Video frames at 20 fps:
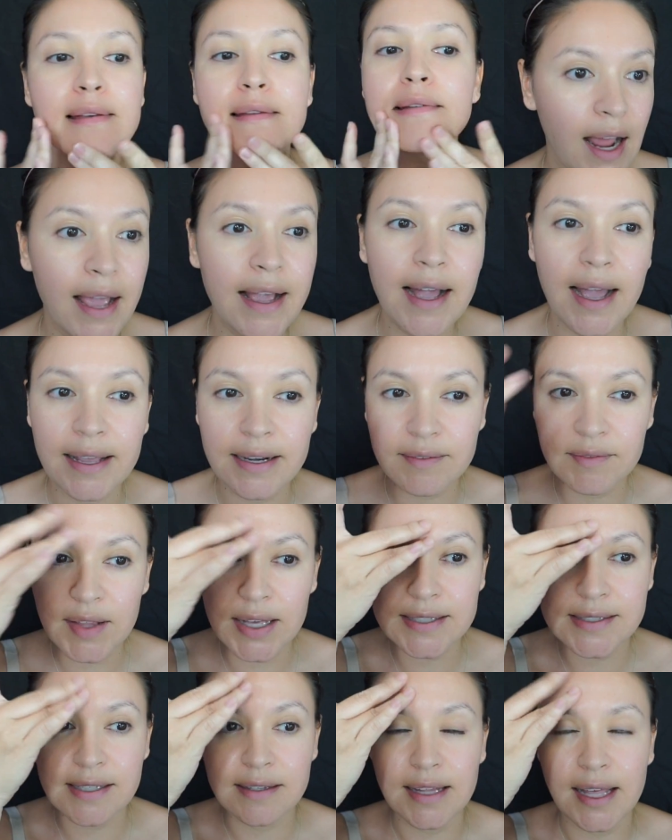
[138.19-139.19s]
I kind of
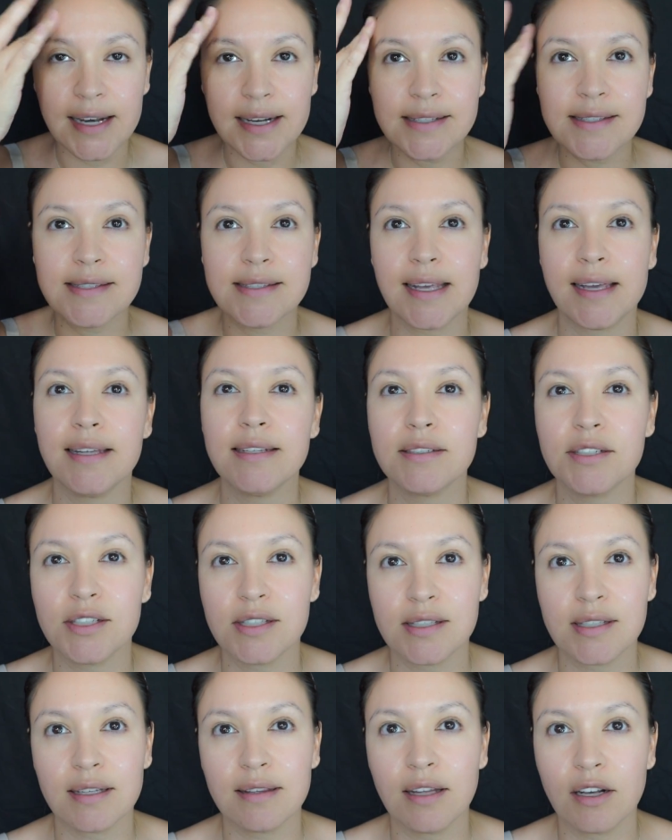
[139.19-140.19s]
like to let it sit
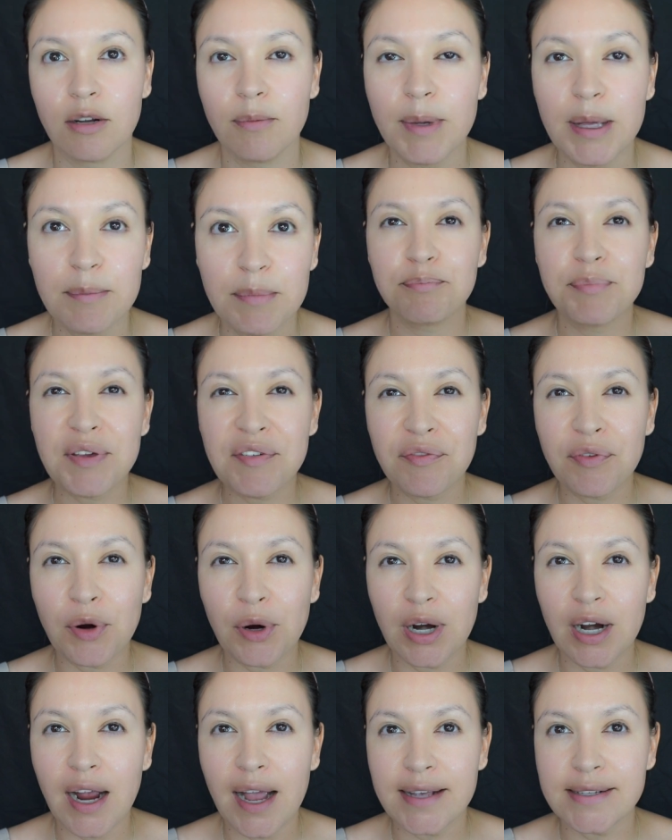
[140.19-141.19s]
just a little bit
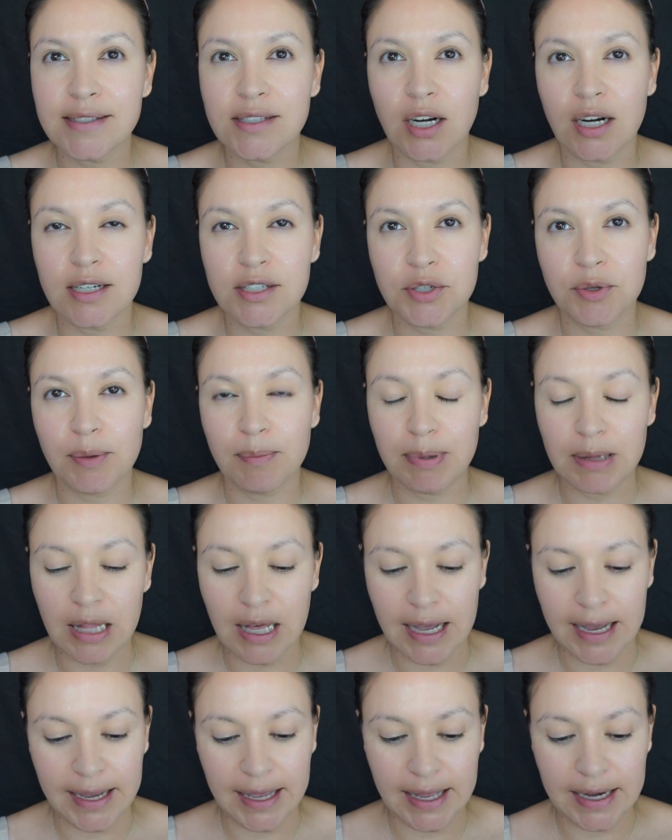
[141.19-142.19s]
before I start to
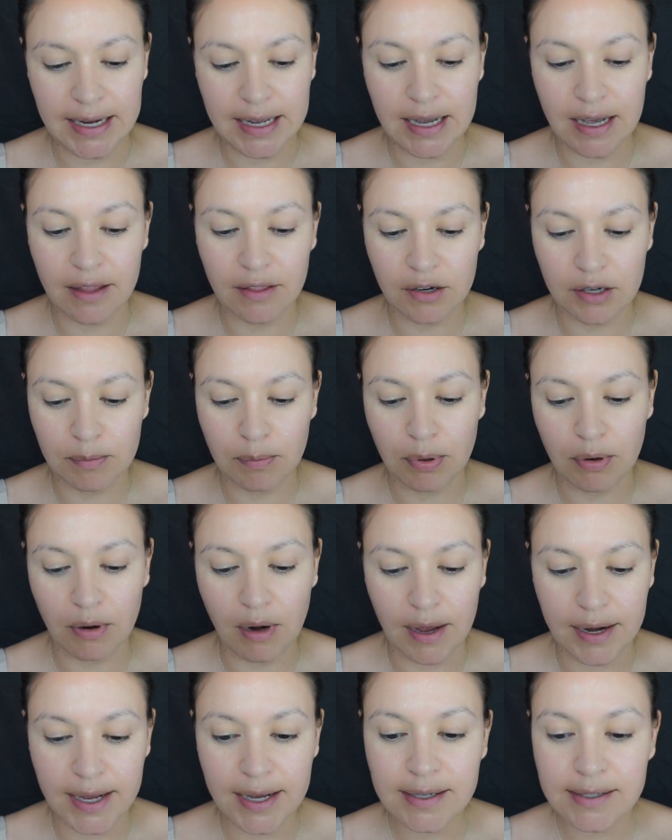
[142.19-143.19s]
apply any other
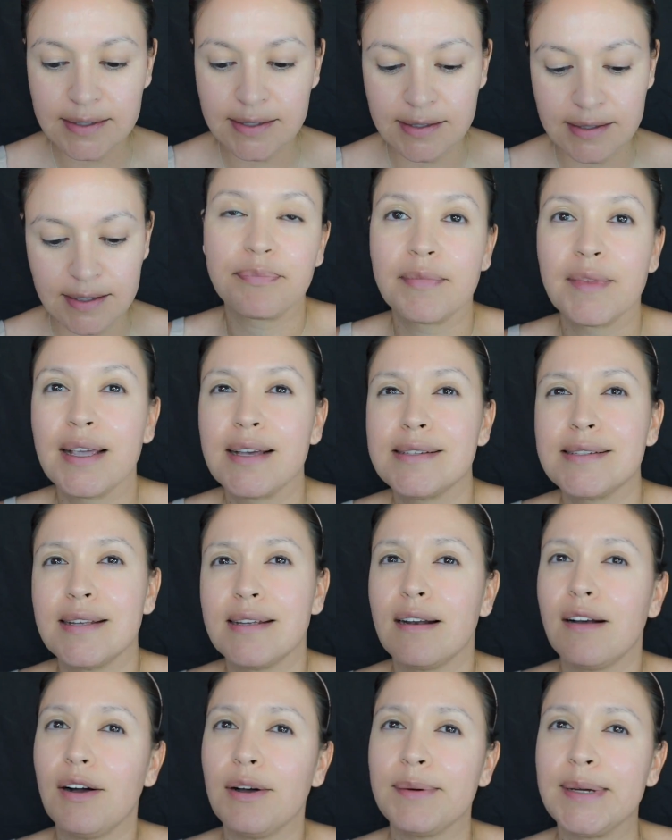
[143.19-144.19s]
products, because
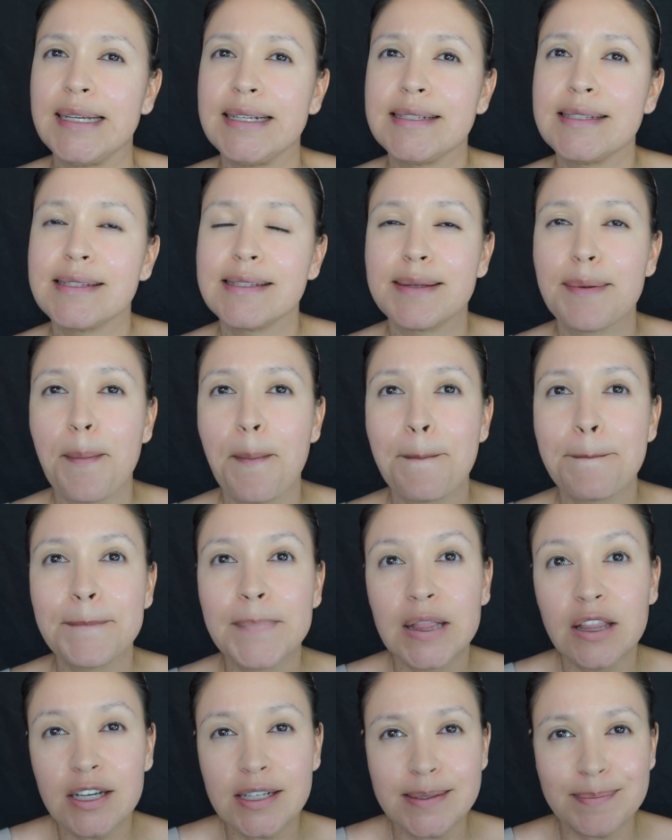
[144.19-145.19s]
it always
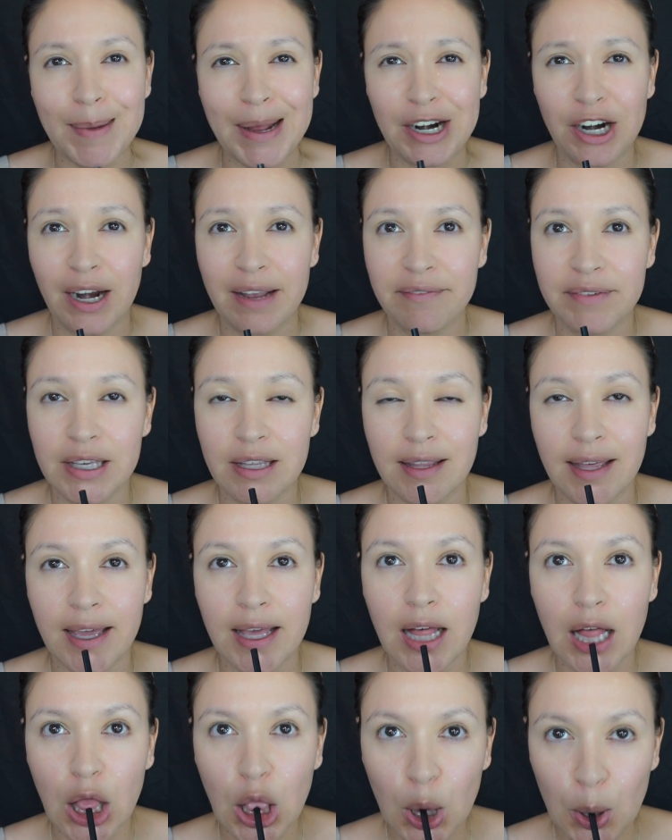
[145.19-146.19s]
looks better, I feel
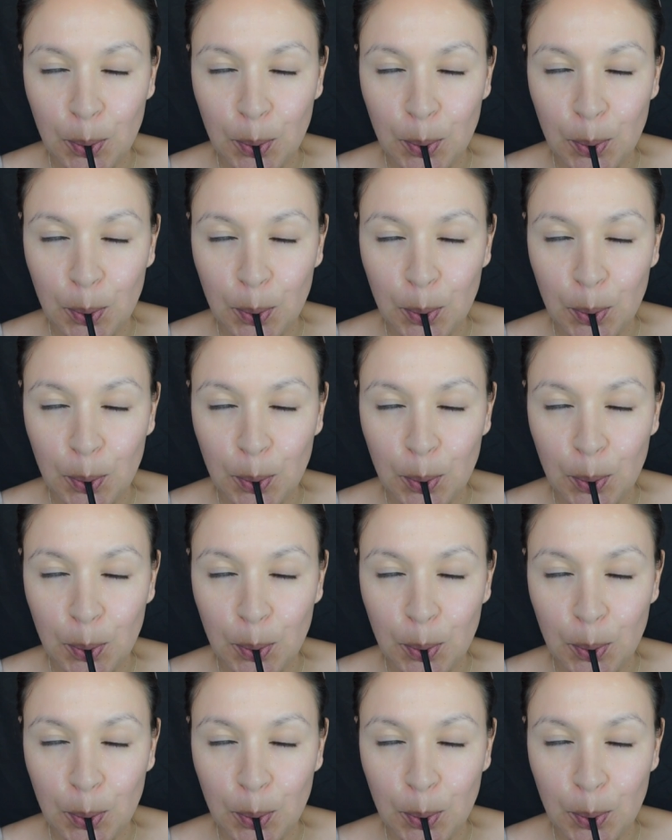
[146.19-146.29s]
like.